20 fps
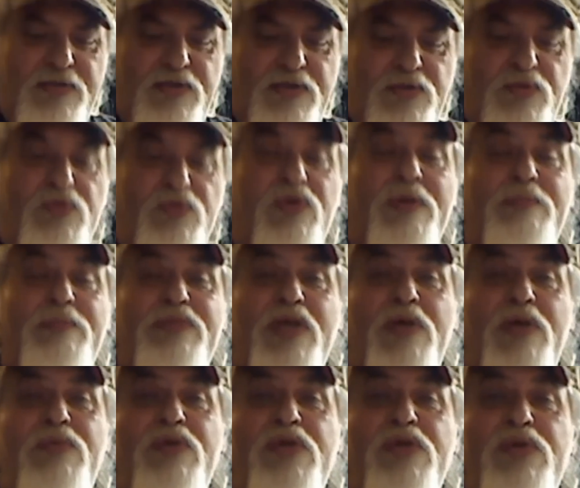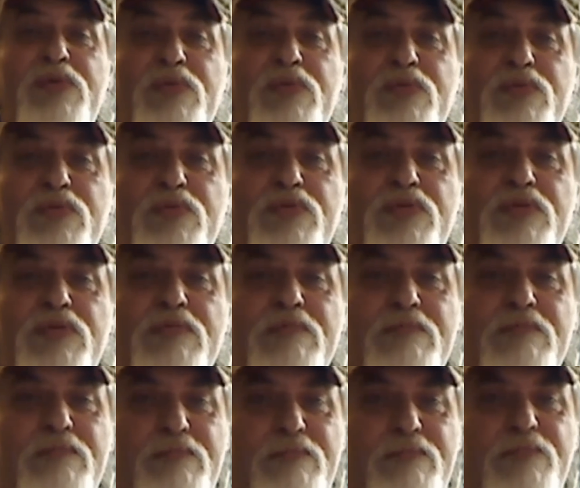to Crypto News.
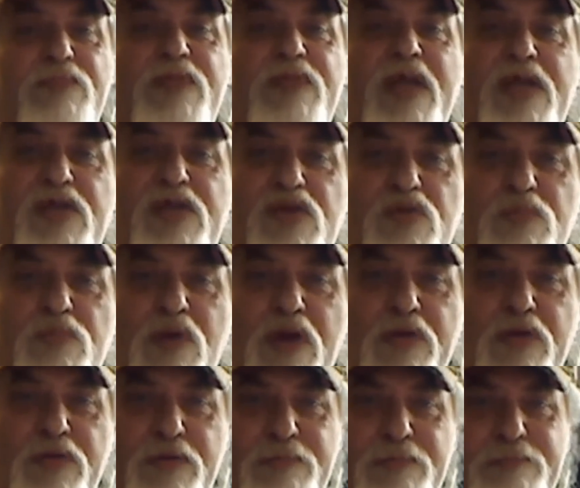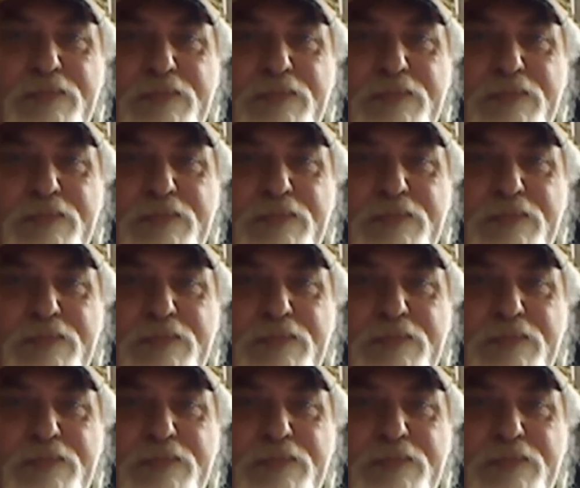Thank you, brother.